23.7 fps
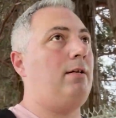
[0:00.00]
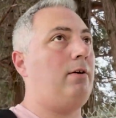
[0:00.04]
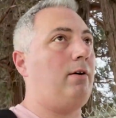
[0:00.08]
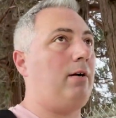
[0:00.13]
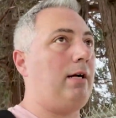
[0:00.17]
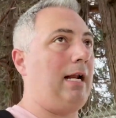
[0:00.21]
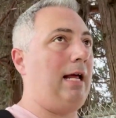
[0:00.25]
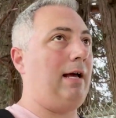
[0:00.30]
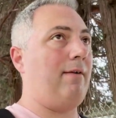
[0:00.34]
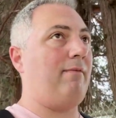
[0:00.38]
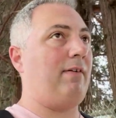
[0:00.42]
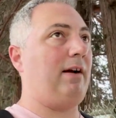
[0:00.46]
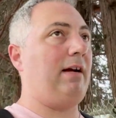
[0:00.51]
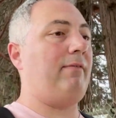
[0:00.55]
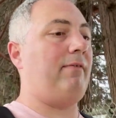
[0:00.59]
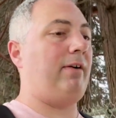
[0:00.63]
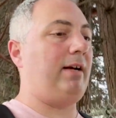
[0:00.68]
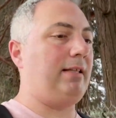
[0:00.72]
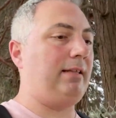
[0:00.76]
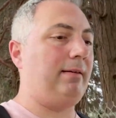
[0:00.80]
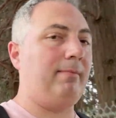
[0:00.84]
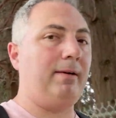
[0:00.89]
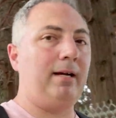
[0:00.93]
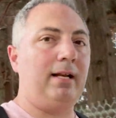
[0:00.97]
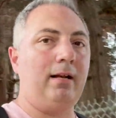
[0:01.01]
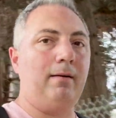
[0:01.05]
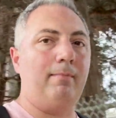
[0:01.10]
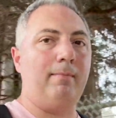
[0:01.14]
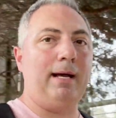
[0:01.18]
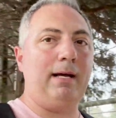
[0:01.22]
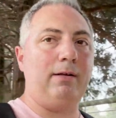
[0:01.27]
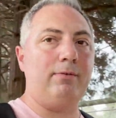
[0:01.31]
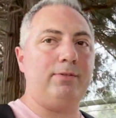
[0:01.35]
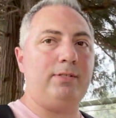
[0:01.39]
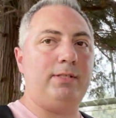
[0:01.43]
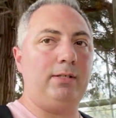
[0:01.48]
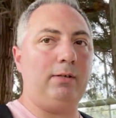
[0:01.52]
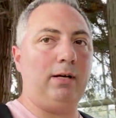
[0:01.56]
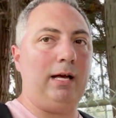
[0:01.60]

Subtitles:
you're going to have very, very limited amounts.